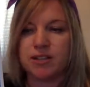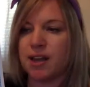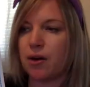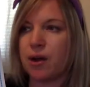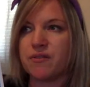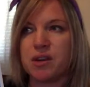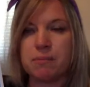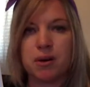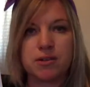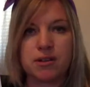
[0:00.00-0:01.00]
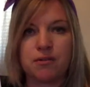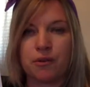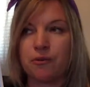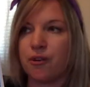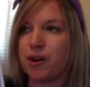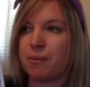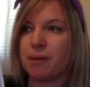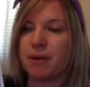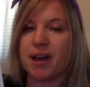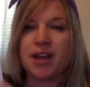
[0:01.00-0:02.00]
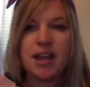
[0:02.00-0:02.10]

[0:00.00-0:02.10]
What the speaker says: I don't have any balls in front of me, but